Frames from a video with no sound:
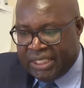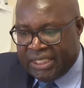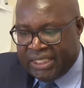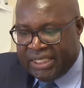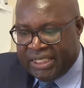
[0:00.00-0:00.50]

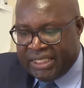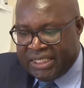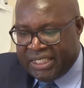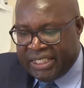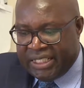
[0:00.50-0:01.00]
legally
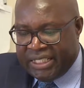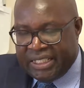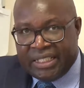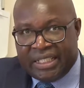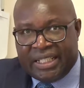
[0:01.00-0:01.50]
staying
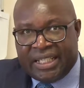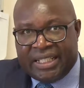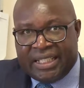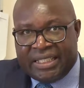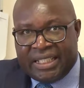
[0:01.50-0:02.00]
in
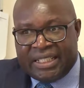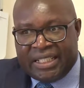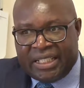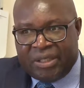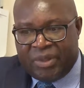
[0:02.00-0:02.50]
Canada, and they
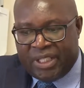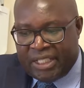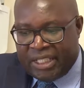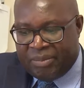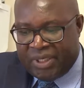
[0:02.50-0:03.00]
can make an
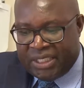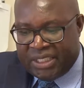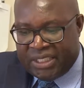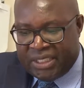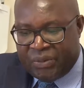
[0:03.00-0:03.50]

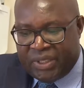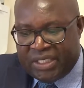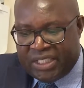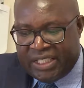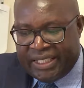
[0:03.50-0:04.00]
application
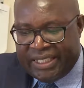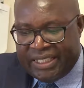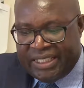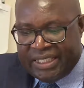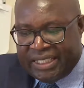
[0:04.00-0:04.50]
whilst they are
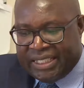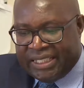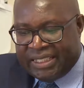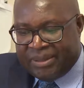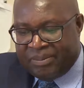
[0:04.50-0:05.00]
in
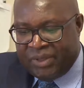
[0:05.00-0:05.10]
Canada